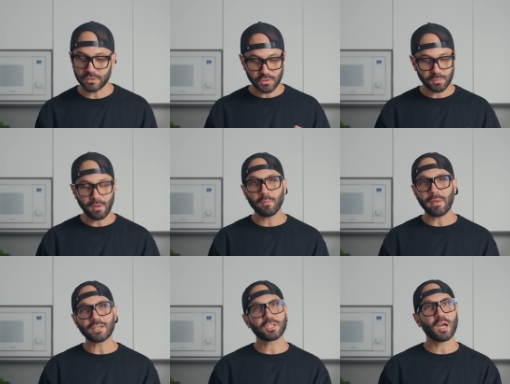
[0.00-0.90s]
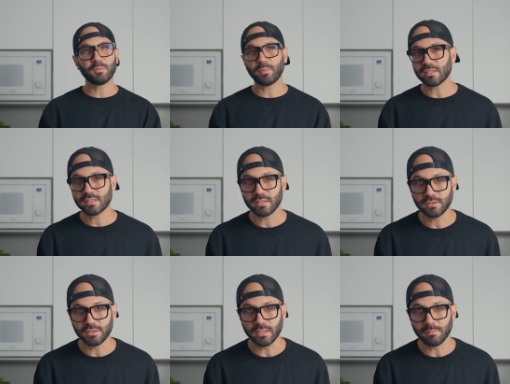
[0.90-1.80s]
It's a small batch copper pot still
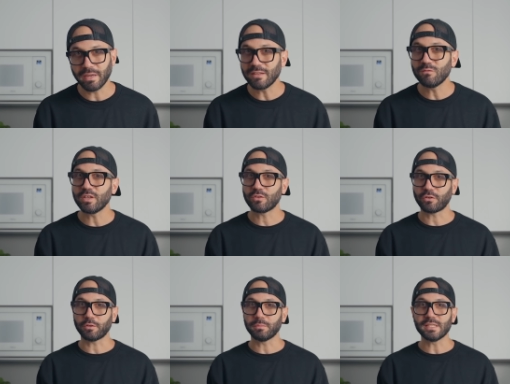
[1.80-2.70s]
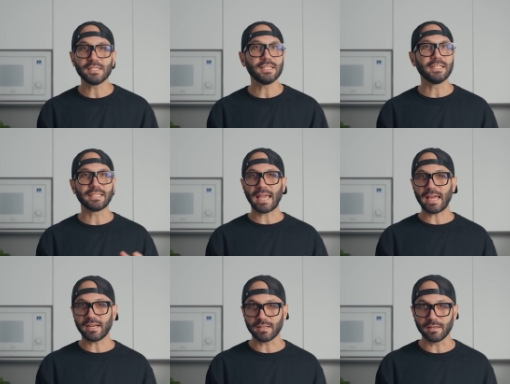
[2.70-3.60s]
gin made in Victoria, BC in
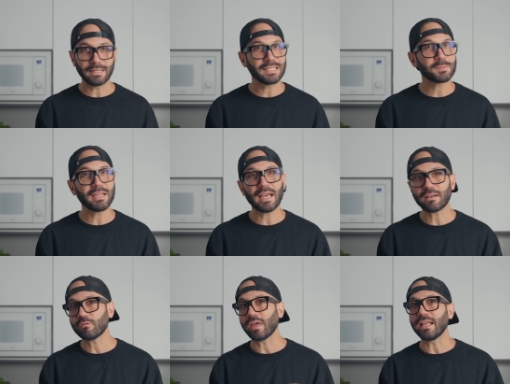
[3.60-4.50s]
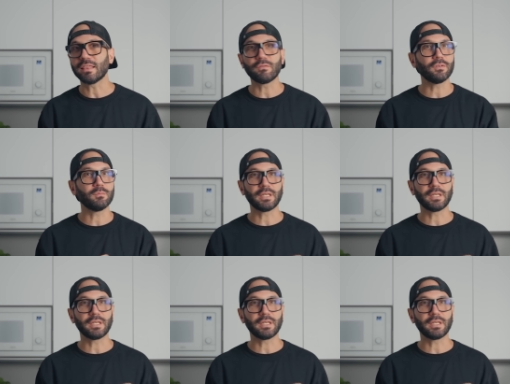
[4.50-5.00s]
Canada, and it's made out of 8 different